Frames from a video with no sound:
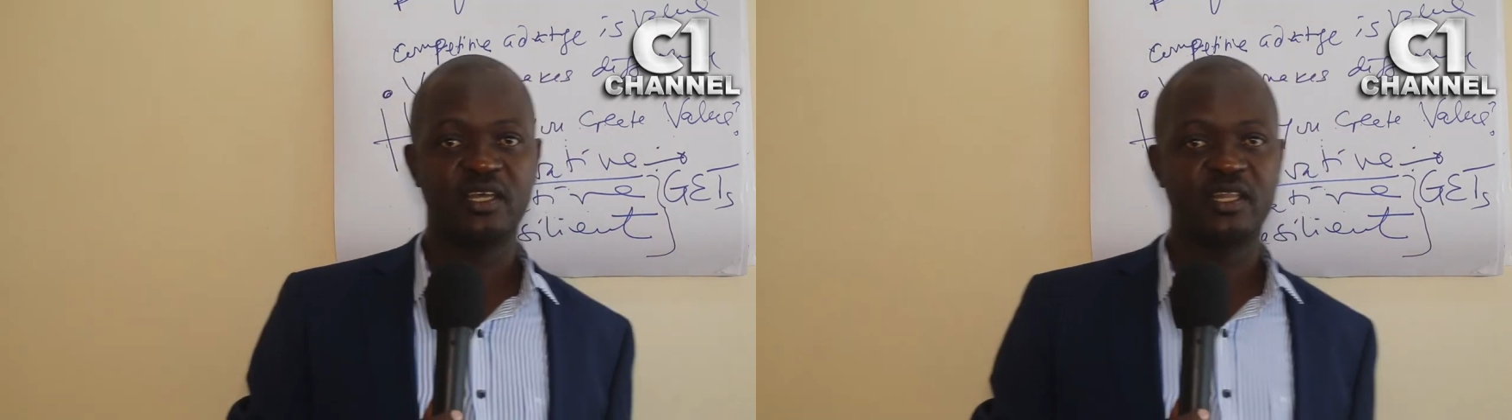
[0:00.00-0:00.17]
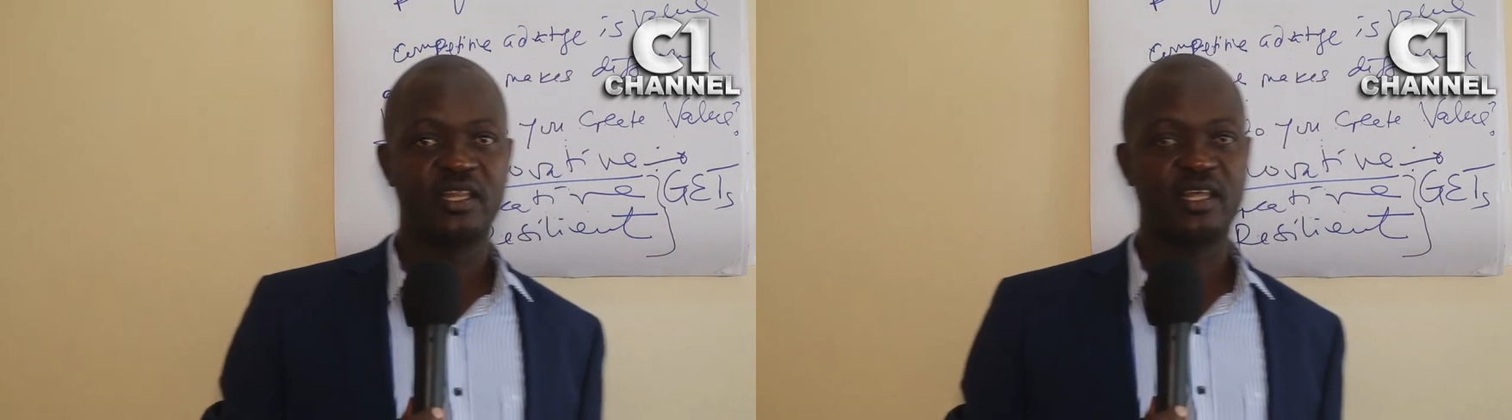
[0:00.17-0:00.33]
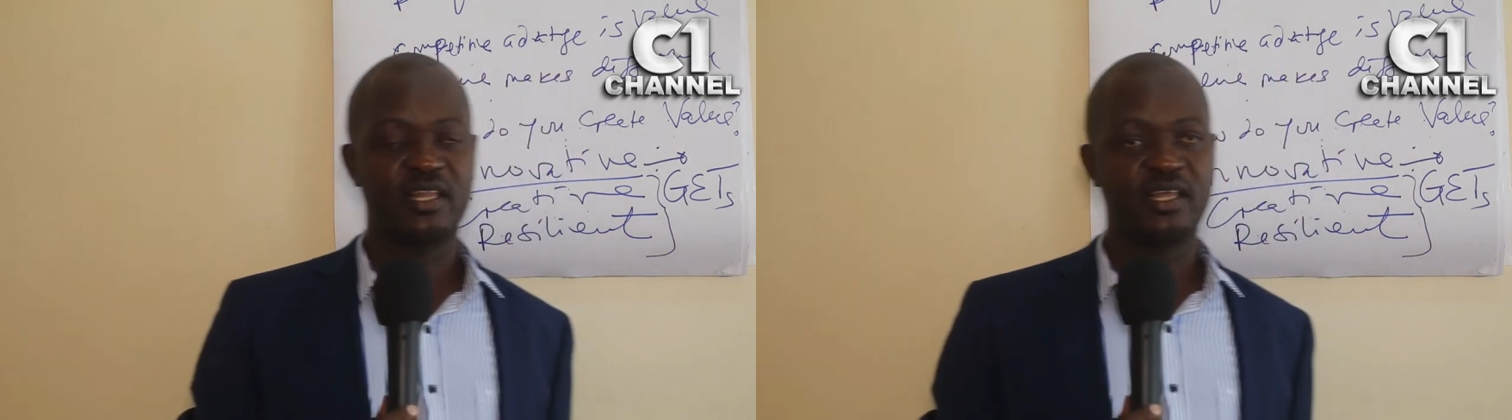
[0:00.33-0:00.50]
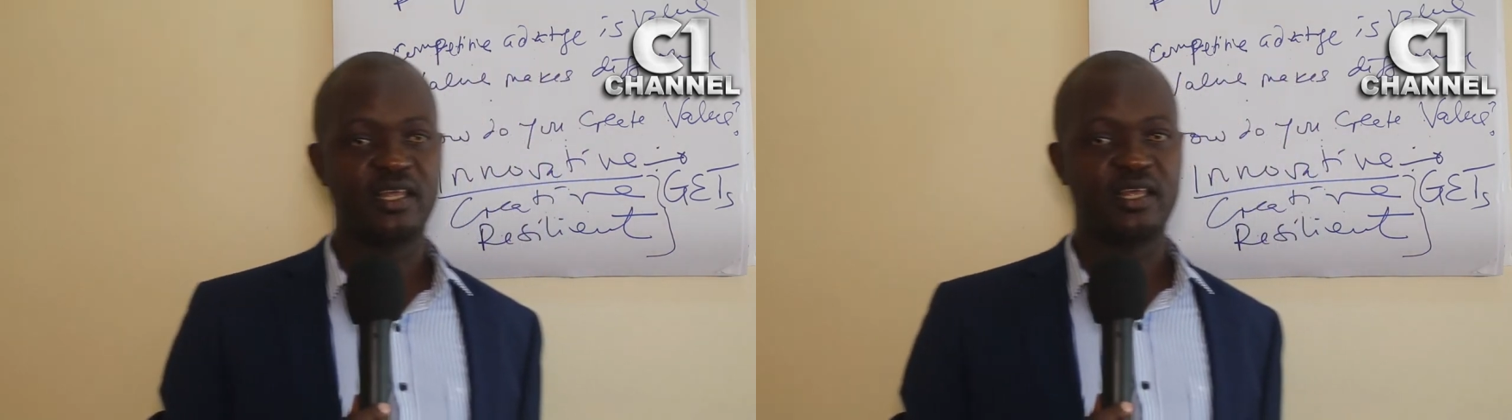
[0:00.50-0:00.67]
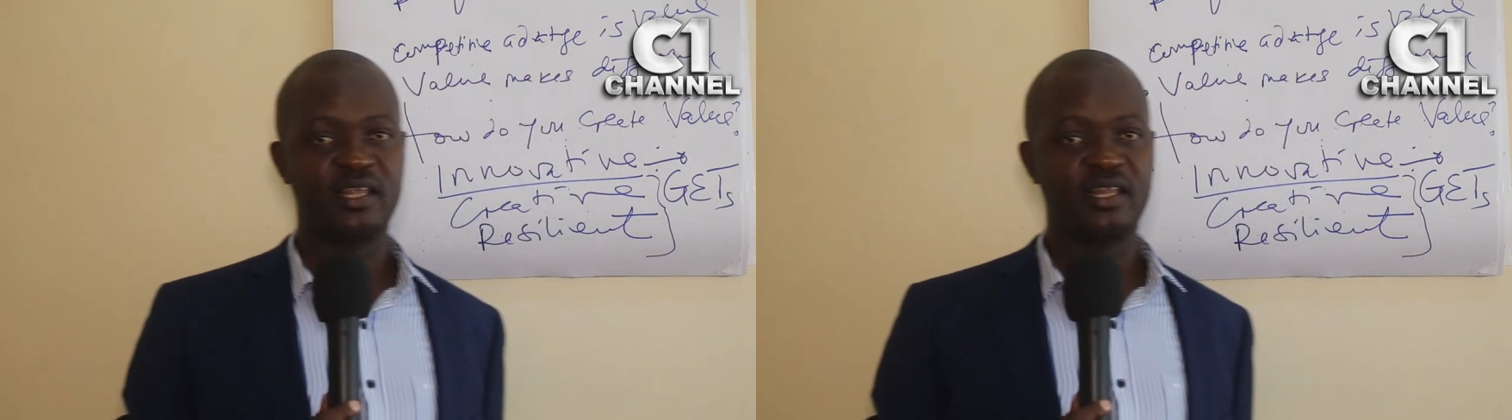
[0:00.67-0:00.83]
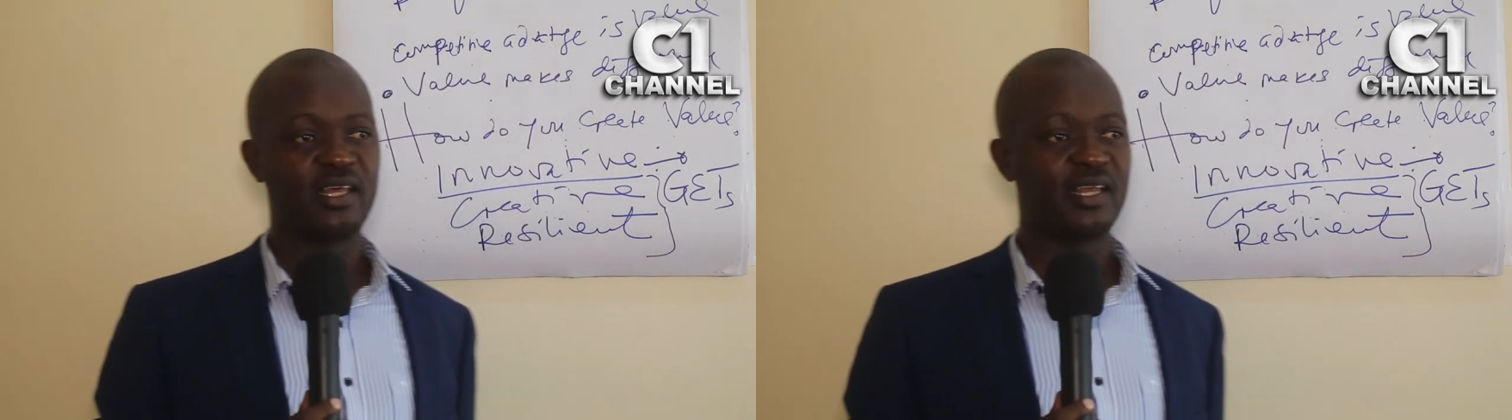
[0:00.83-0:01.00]

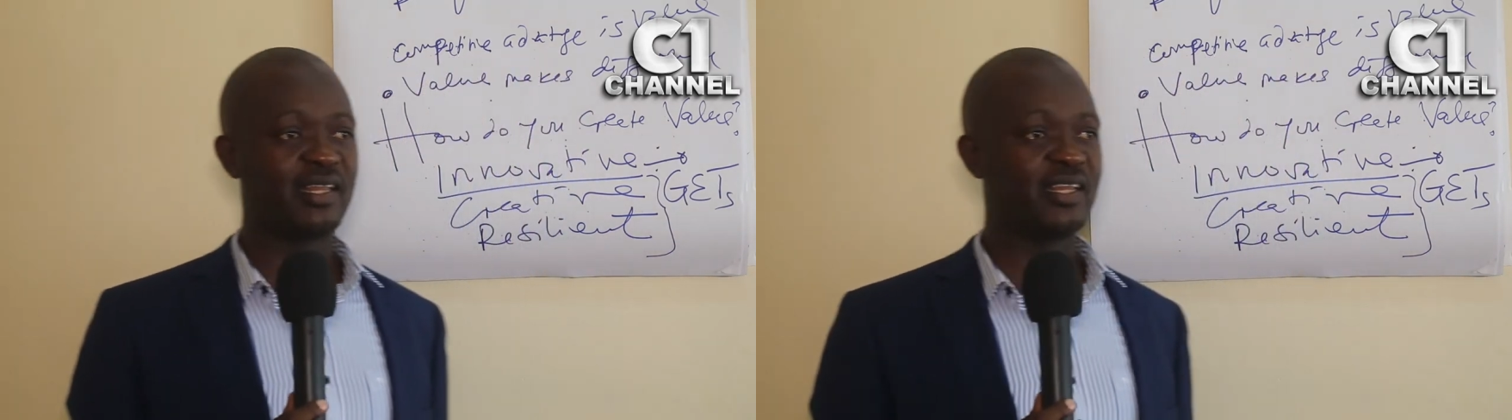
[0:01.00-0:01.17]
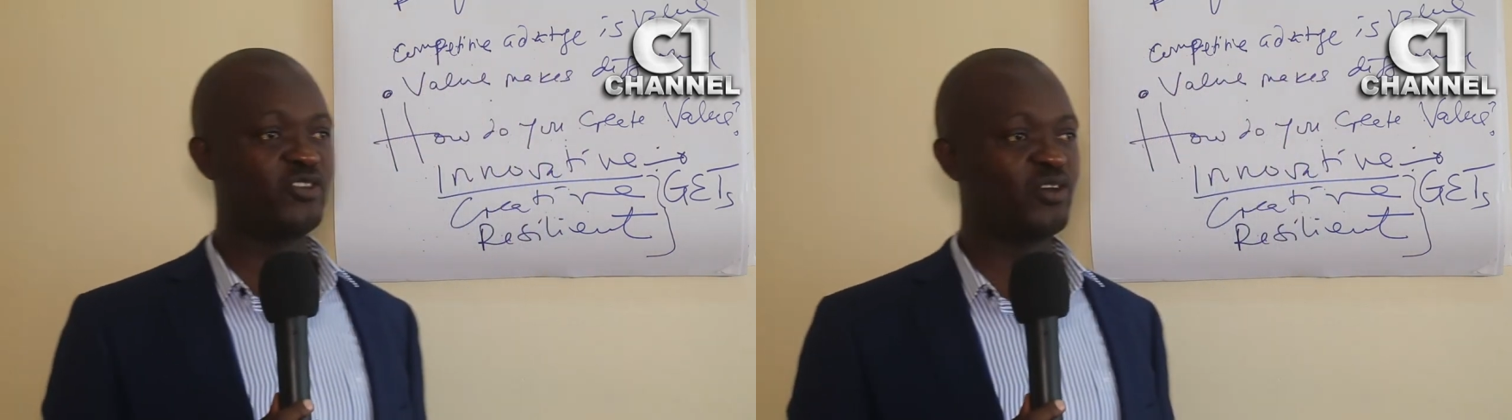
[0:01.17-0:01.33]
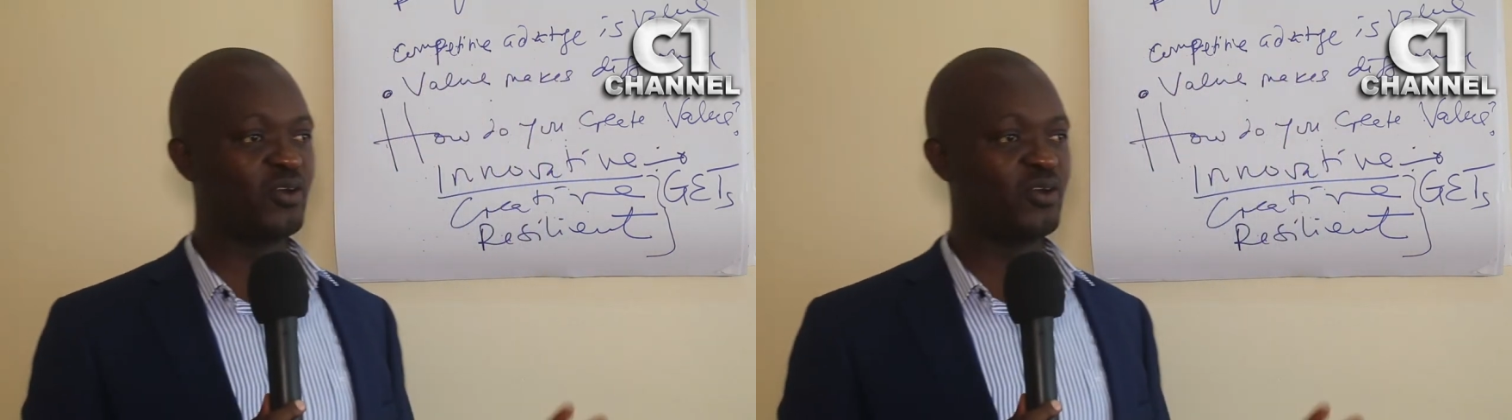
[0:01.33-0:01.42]
that